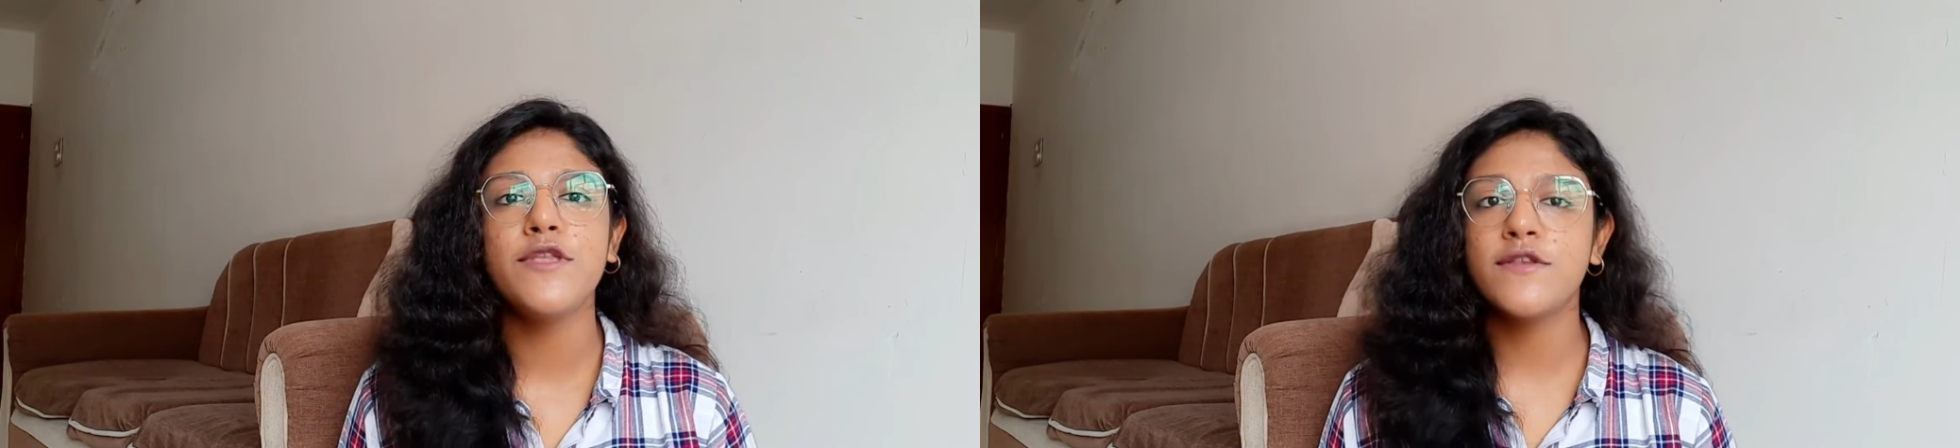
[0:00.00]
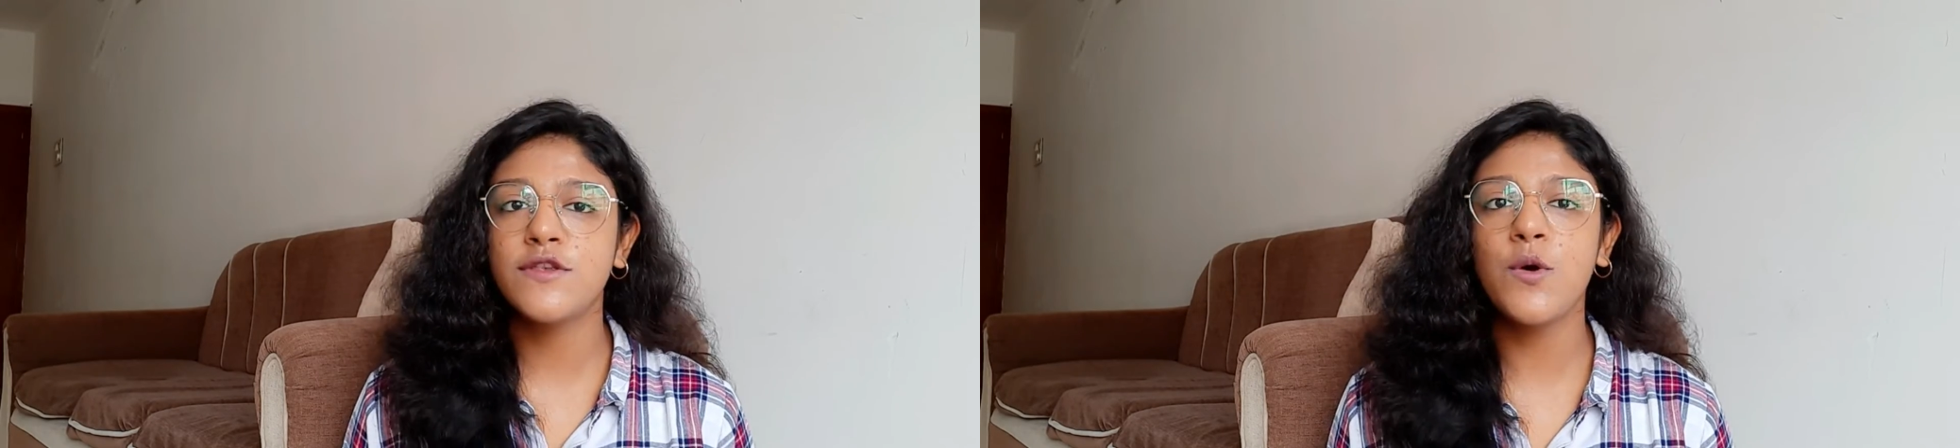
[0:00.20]

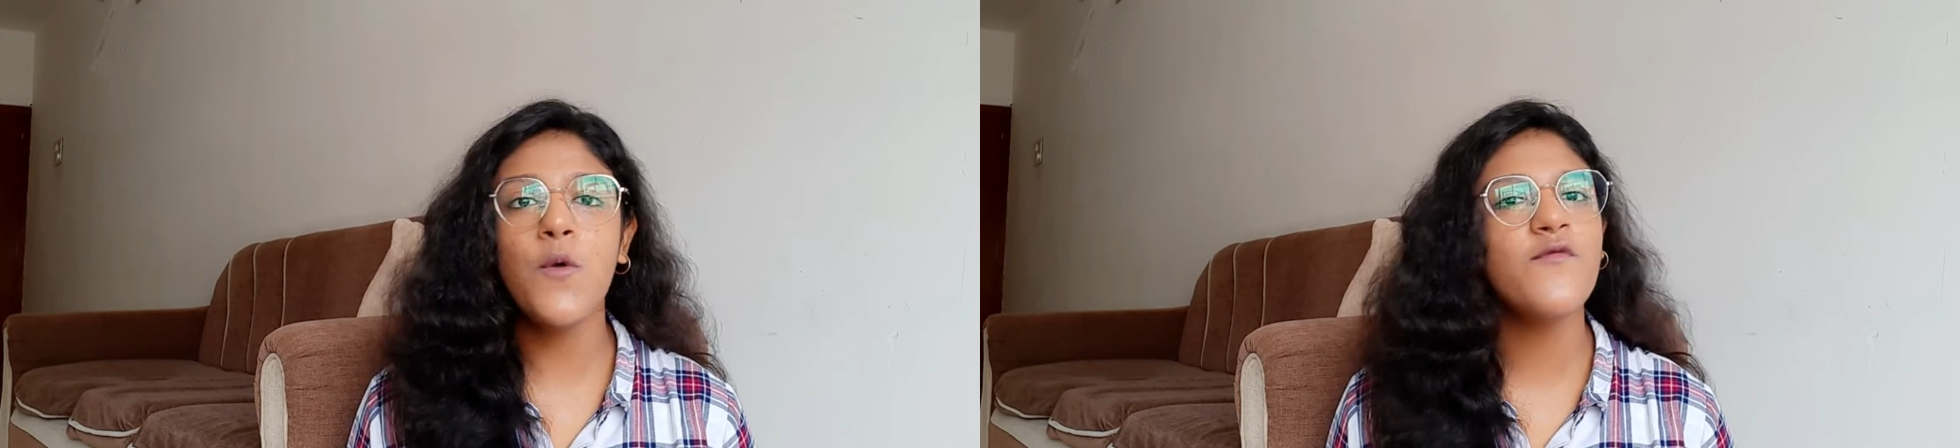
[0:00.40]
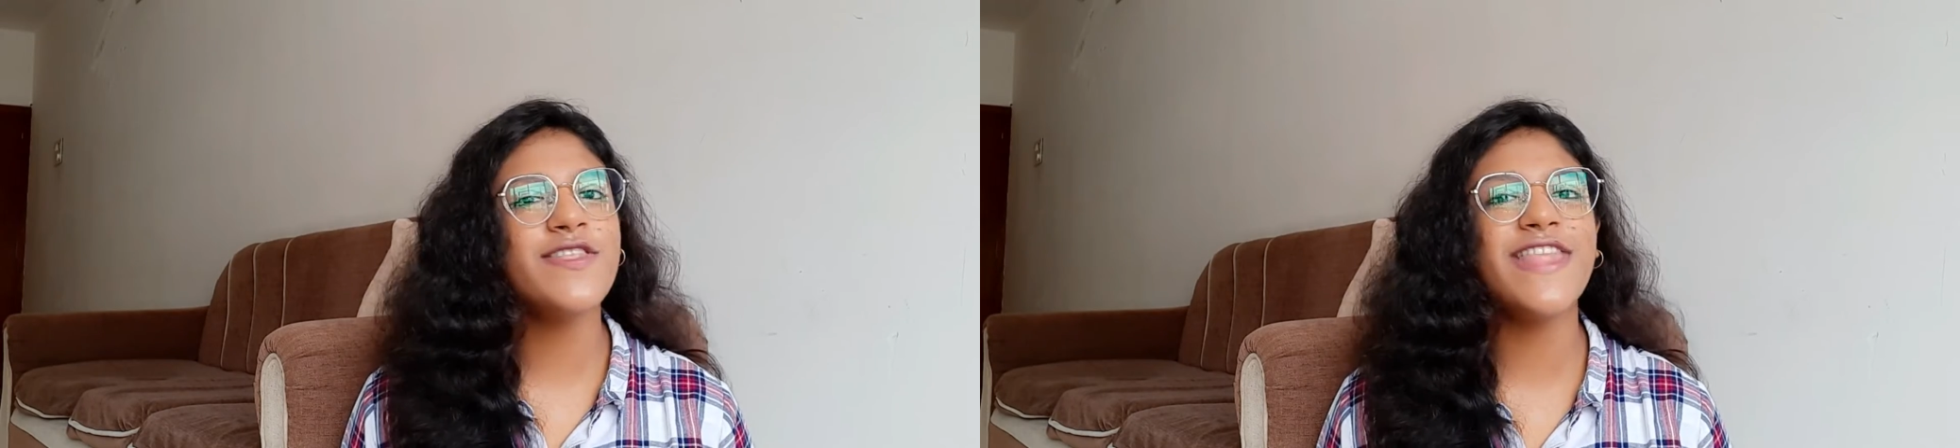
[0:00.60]

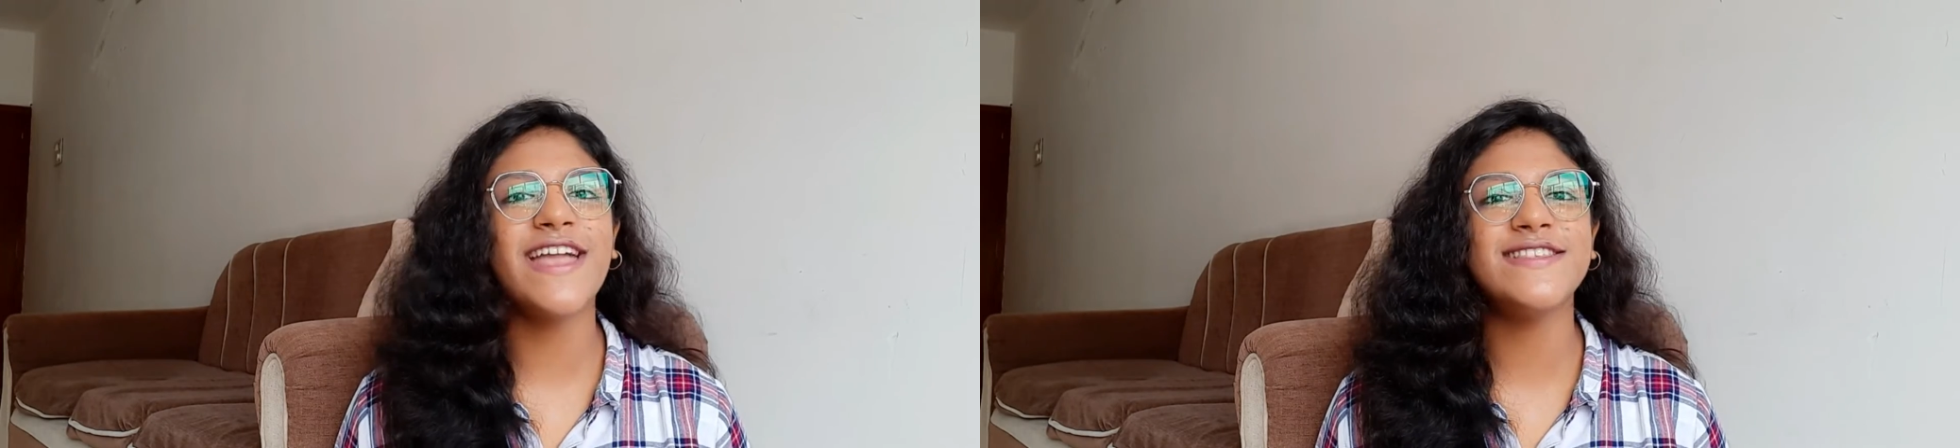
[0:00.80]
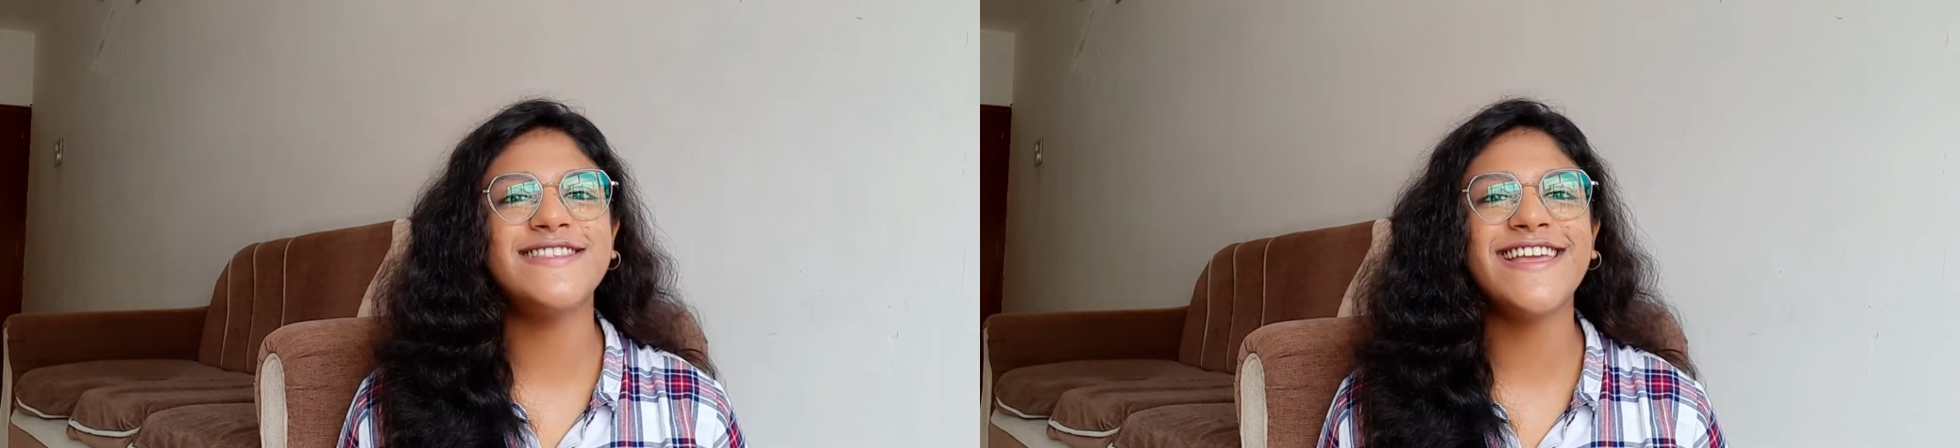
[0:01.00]
So with
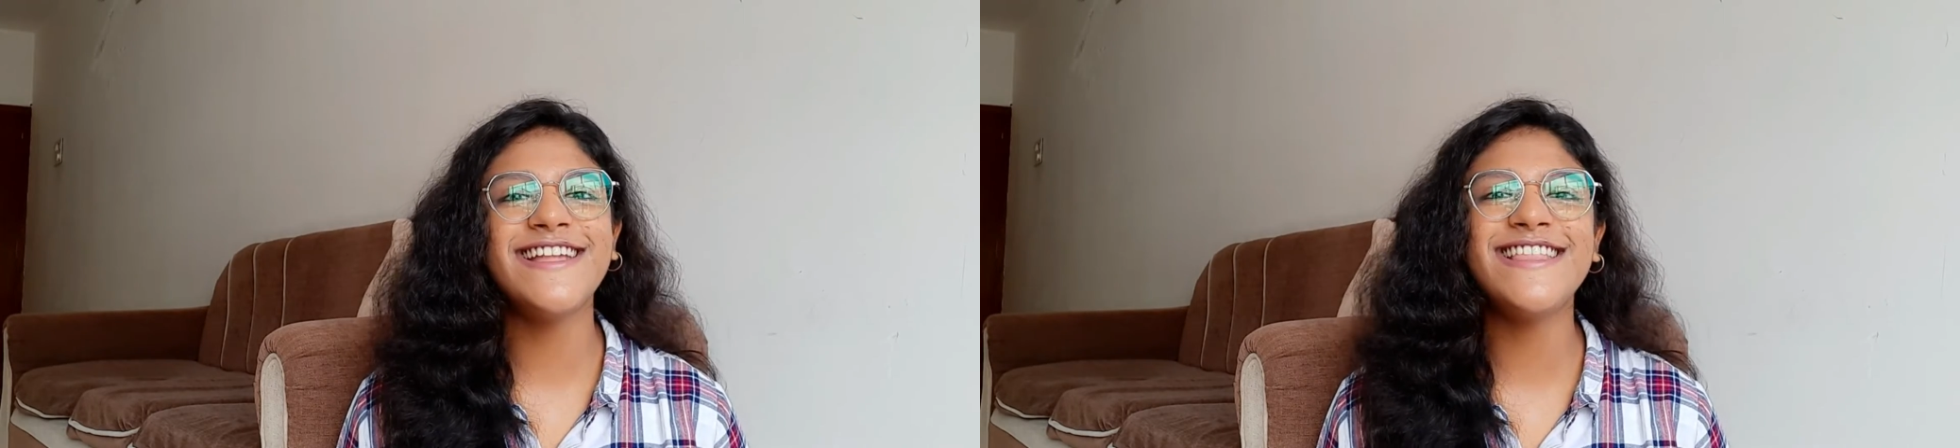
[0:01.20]
that said,